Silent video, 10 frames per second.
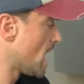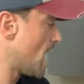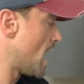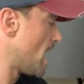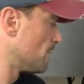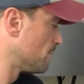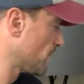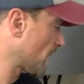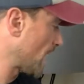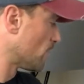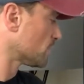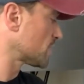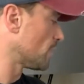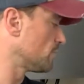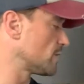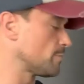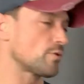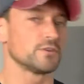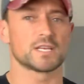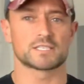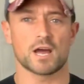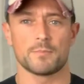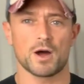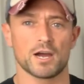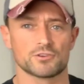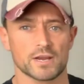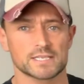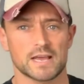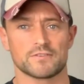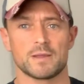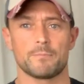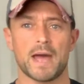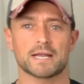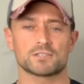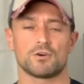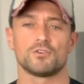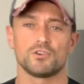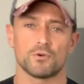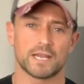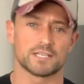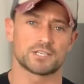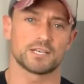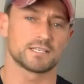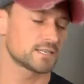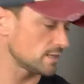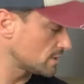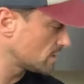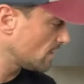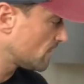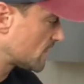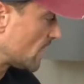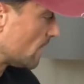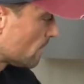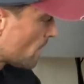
And also the processed carbohydrates have an impact on your insulin sensitivity.